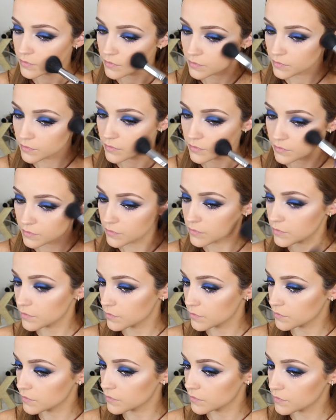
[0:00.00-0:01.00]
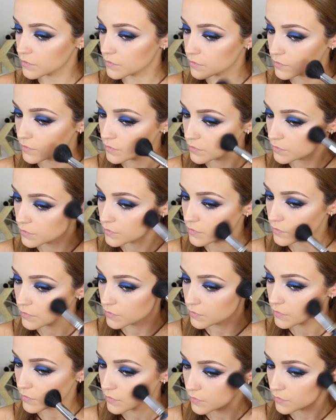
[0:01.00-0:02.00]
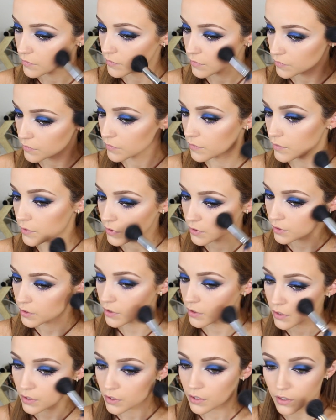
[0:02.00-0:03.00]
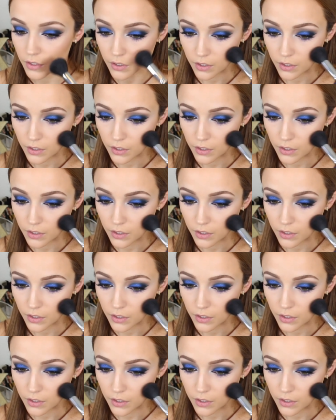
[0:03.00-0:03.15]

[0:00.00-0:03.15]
No one is speaking in this clip.